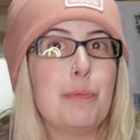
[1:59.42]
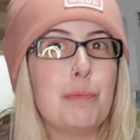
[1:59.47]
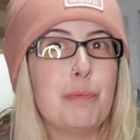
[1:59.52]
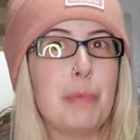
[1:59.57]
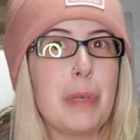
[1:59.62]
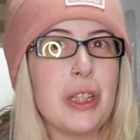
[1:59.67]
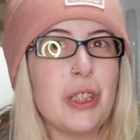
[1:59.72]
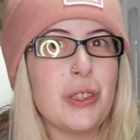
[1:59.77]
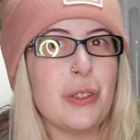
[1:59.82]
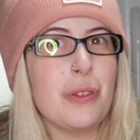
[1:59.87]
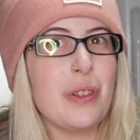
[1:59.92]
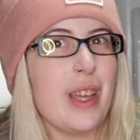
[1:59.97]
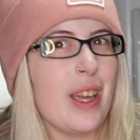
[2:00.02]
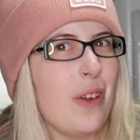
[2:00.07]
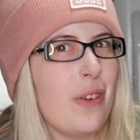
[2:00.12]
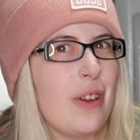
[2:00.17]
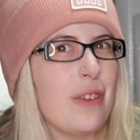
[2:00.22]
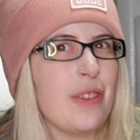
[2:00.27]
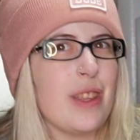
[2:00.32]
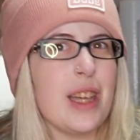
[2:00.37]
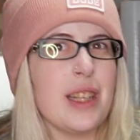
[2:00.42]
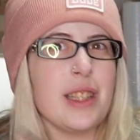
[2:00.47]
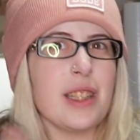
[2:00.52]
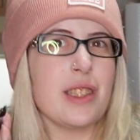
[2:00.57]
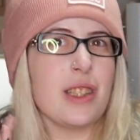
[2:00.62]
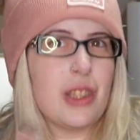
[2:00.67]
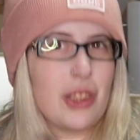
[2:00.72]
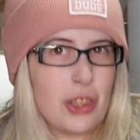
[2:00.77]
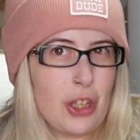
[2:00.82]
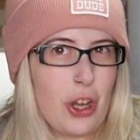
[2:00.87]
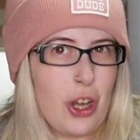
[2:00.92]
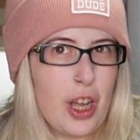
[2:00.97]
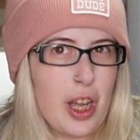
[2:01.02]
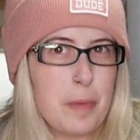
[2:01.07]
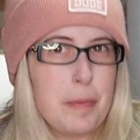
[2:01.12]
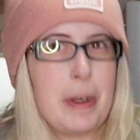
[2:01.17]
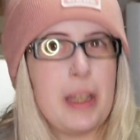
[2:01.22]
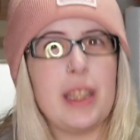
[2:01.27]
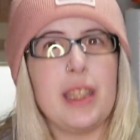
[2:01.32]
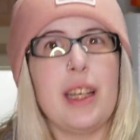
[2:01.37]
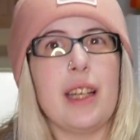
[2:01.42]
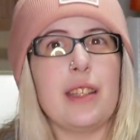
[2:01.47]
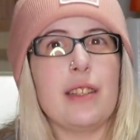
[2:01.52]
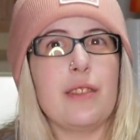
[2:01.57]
But so now if that doesn't thaw by the end